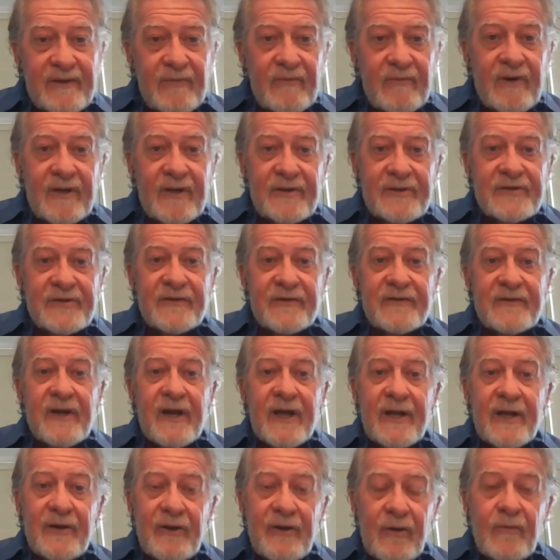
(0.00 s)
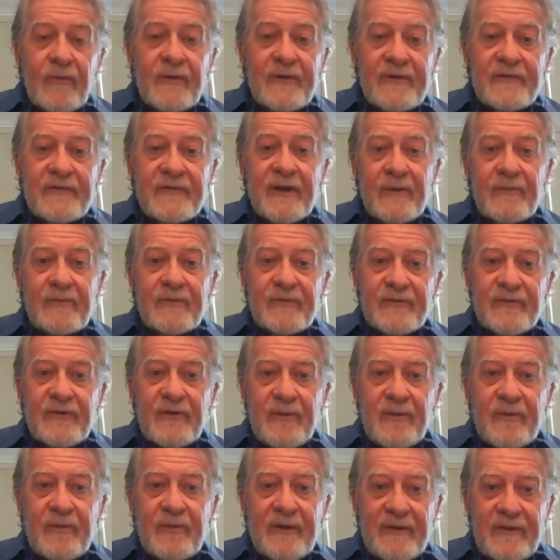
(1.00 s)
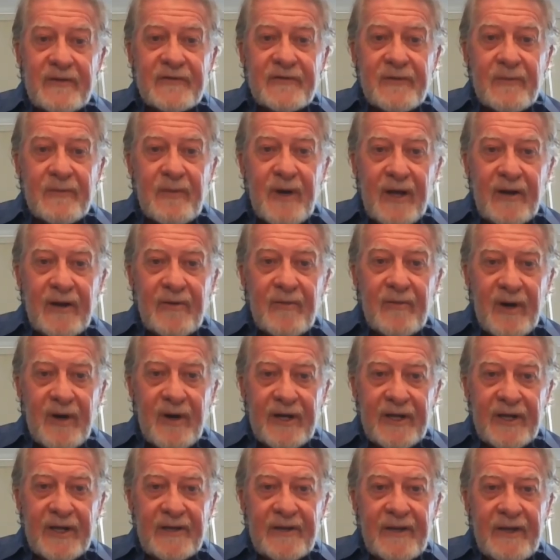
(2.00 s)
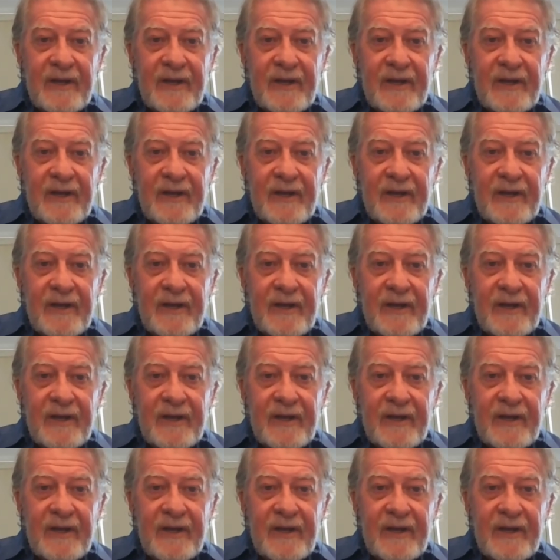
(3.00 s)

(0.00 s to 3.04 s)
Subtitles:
I know we said it was going to be this amount of money.